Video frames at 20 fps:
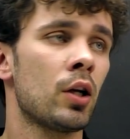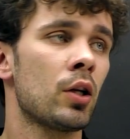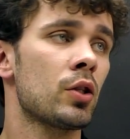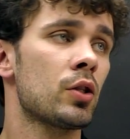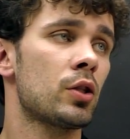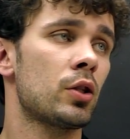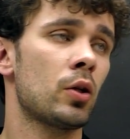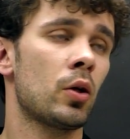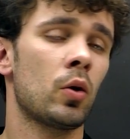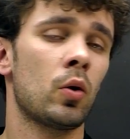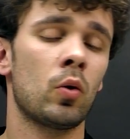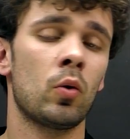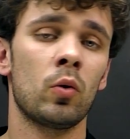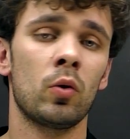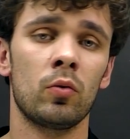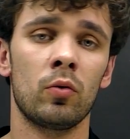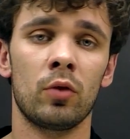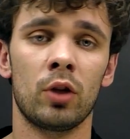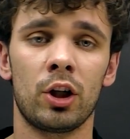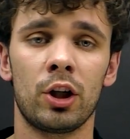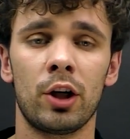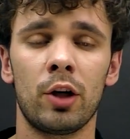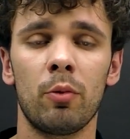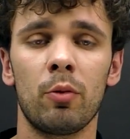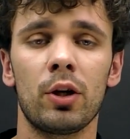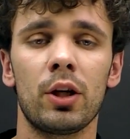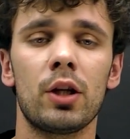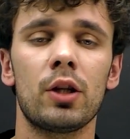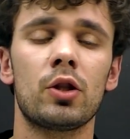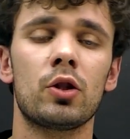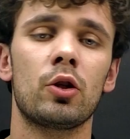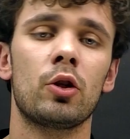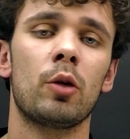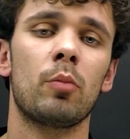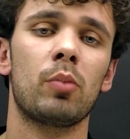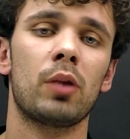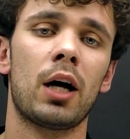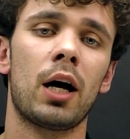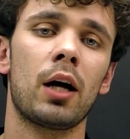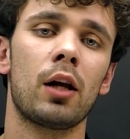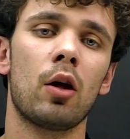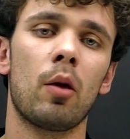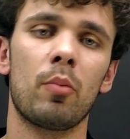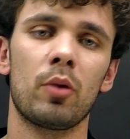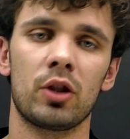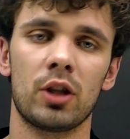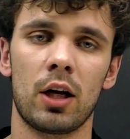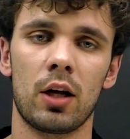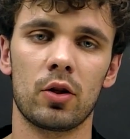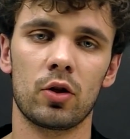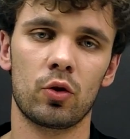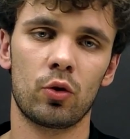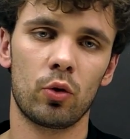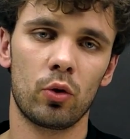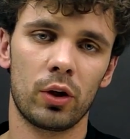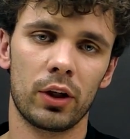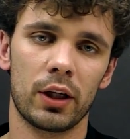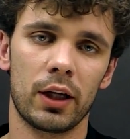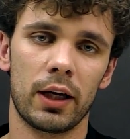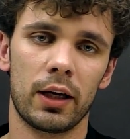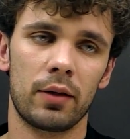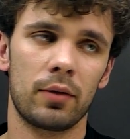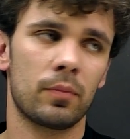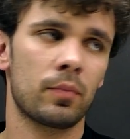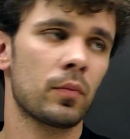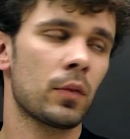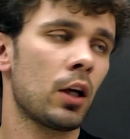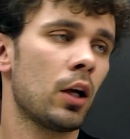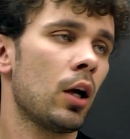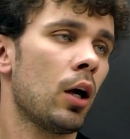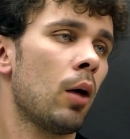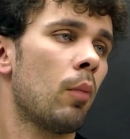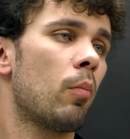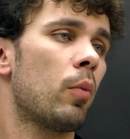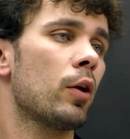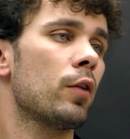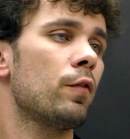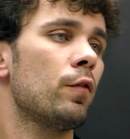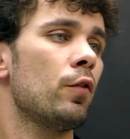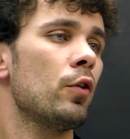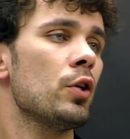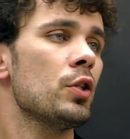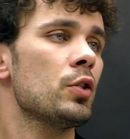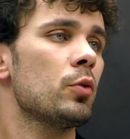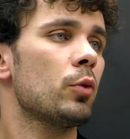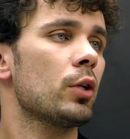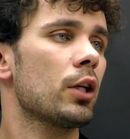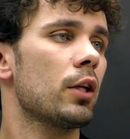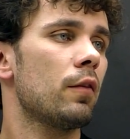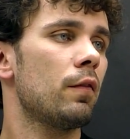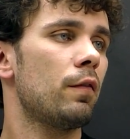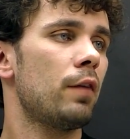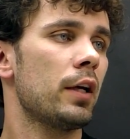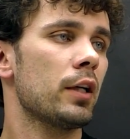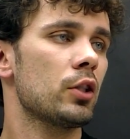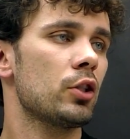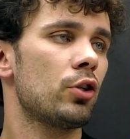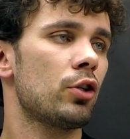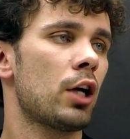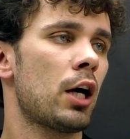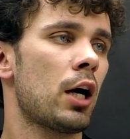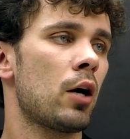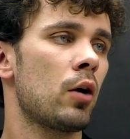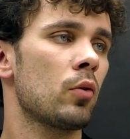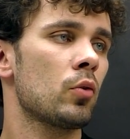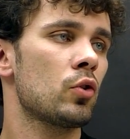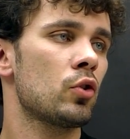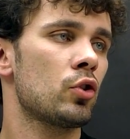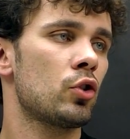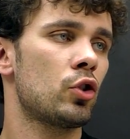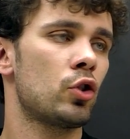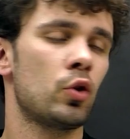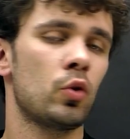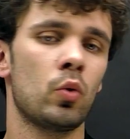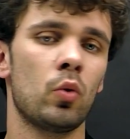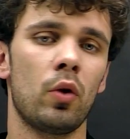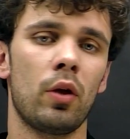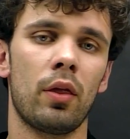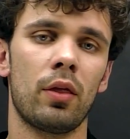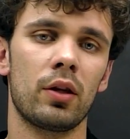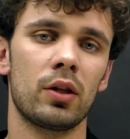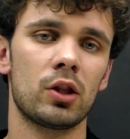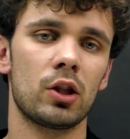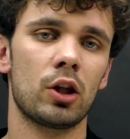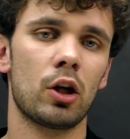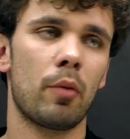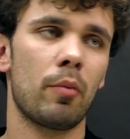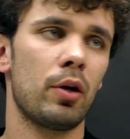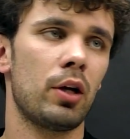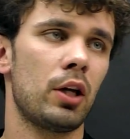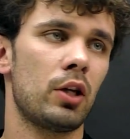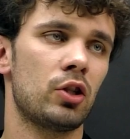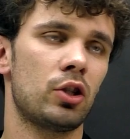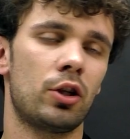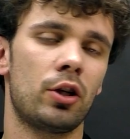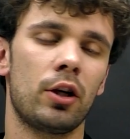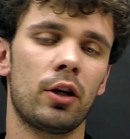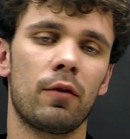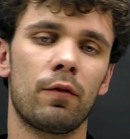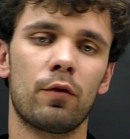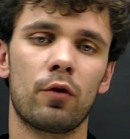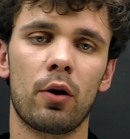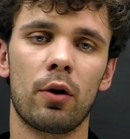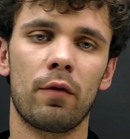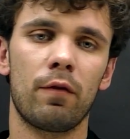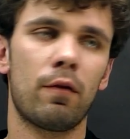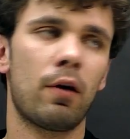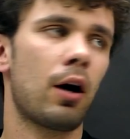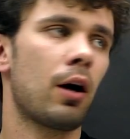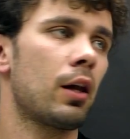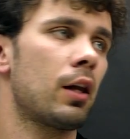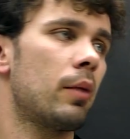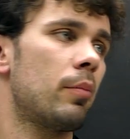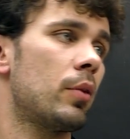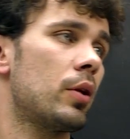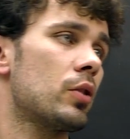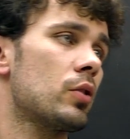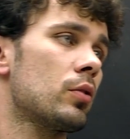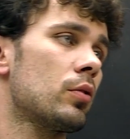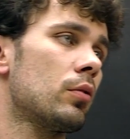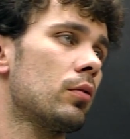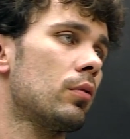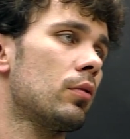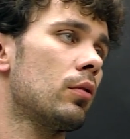So here we need to apply L'Hopital's rule again. But first we can factor out 2 in the denominator in front of our limit.